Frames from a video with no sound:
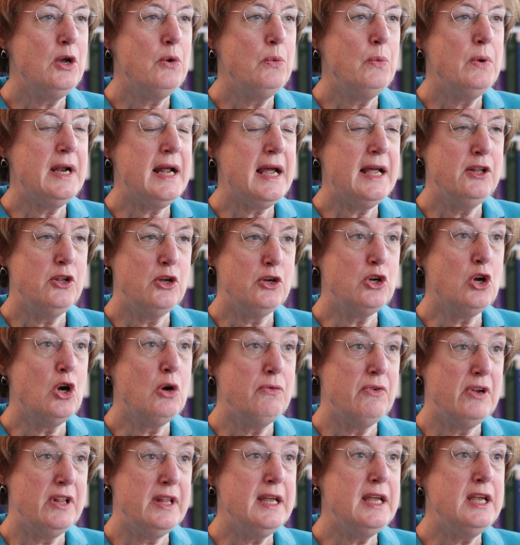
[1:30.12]
When I look
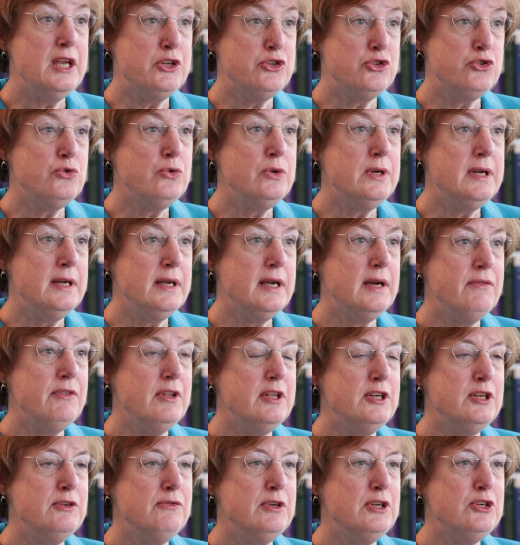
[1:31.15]
over the history of
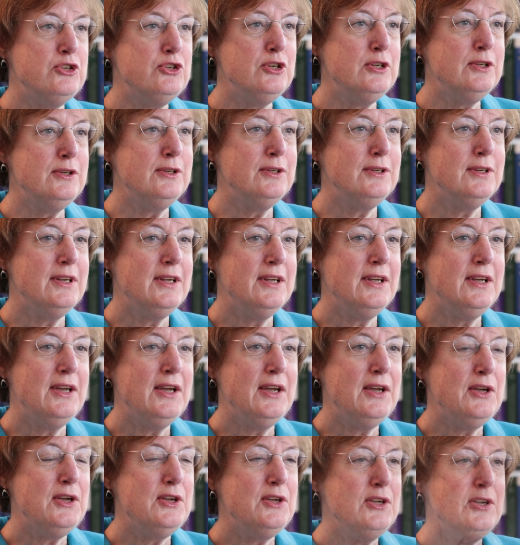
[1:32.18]
the division,
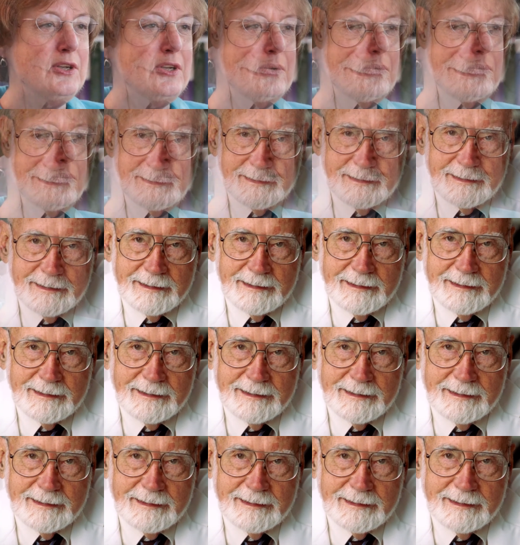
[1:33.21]
we know that the
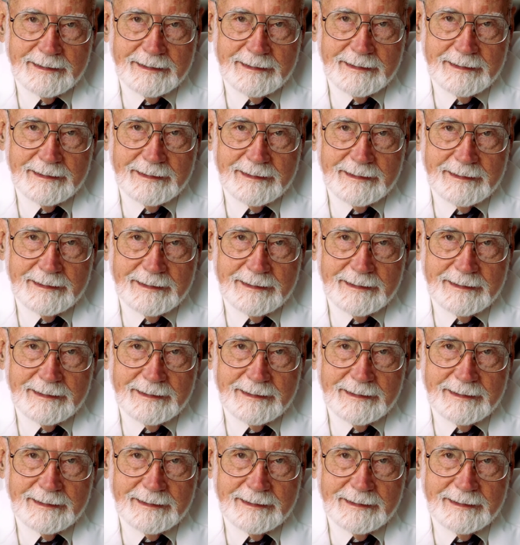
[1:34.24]
field of bone marrow